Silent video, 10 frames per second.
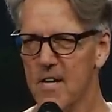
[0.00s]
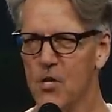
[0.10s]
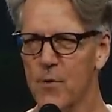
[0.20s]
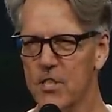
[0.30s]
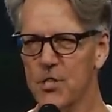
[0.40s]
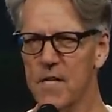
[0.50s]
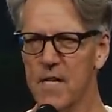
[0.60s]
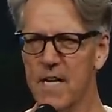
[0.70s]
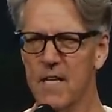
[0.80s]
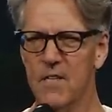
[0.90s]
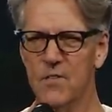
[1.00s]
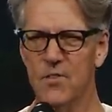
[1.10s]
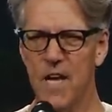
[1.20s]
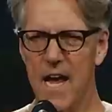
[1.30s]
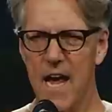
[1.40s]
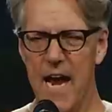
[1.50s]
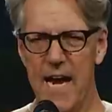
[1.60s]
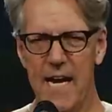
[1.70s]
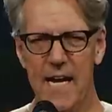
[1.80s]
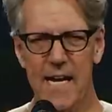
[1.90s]
The Christian is
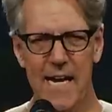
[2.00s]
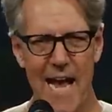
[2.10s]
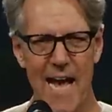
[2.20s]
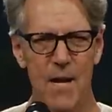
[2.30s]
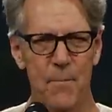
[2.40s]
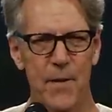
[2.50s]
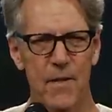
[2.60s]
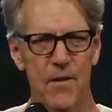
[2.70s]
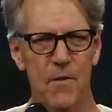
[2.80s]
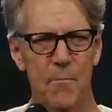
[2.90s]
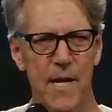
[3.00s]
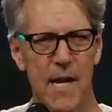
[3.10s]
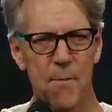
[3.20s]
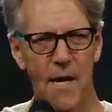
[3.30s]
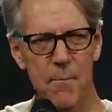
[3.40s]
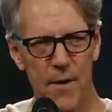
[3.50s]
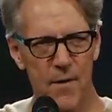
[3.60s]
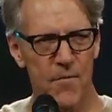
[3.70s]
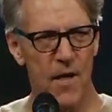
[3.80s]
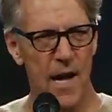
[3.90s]
a caterpillar becoming a
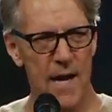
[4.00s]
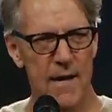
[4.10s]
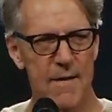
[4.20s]
butterfly,